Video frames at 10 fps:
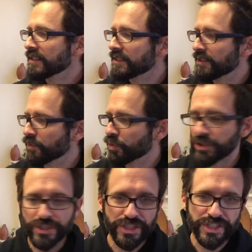
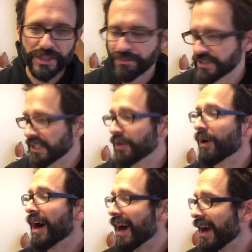Wooden Ships and
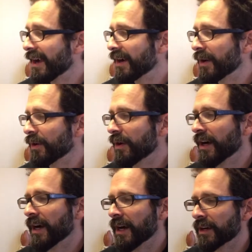
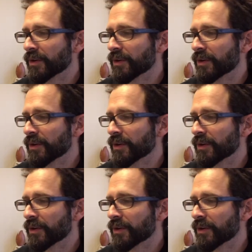Ohio,